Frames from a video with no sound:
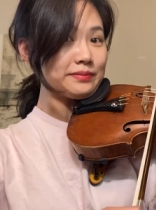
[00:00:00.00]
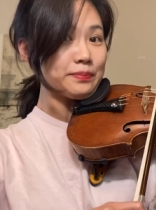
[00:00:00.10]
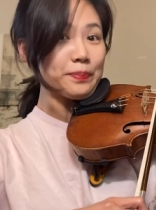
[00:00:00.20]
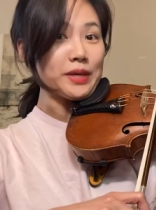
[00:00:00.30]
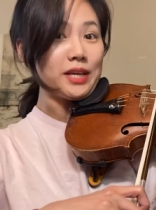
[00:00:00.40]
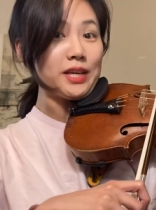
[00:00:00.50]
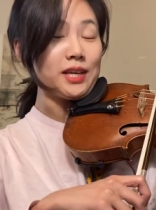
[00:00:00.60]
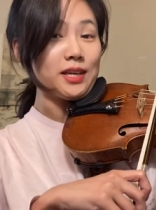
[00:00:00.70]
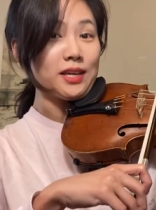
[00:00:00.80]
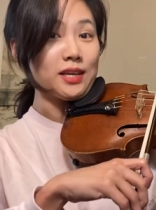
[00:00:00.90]

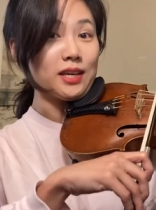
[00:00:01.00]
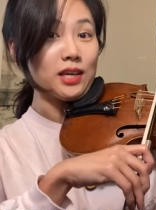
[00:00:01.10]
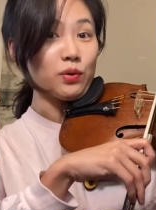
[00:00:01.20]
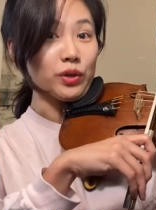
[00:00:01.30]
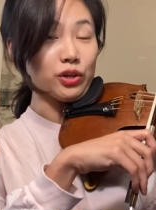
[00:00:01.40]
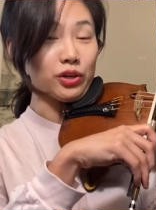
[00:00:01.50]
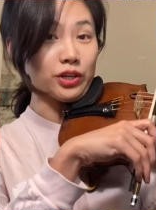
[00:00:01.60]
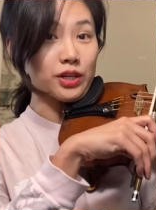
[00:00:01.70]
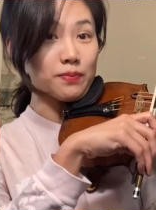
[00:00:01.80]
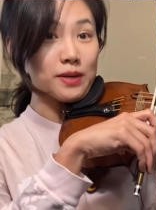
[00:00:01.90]
b when you
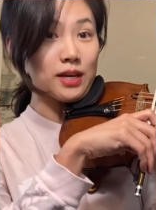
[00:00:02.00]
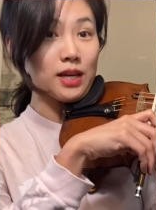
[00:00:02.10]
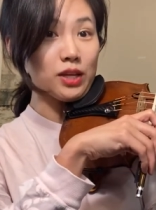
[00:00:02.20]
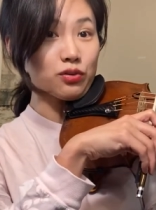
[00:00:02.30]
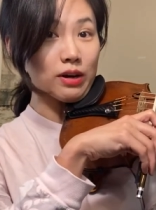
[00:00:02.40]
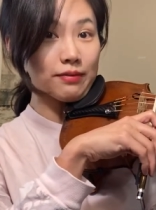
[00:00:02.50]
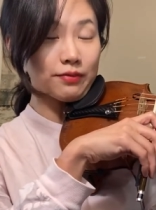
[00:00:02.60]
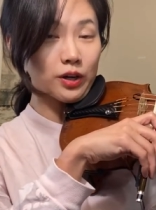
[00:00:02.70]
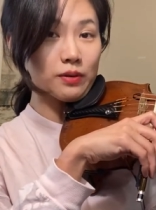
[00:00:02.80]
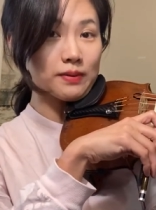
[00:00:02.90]
hear the b drop
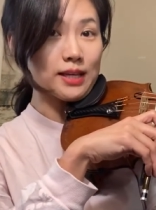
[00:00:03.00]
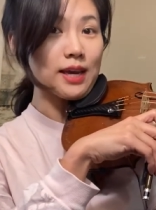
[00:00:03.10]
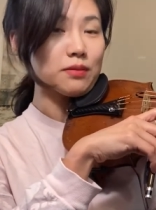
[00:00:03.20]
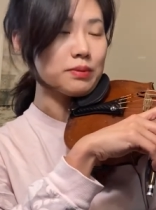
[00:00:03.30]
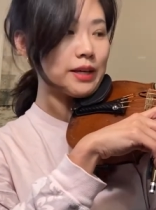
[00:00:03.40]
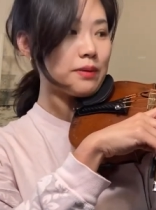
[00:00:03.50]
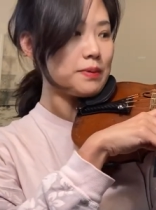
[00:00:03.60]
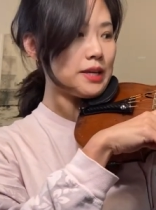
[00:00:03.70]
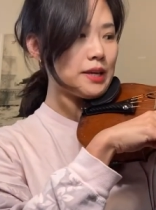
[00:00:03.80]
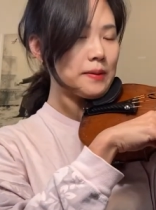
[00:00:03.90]
firmly and play
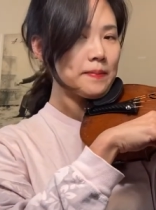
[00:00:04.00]
b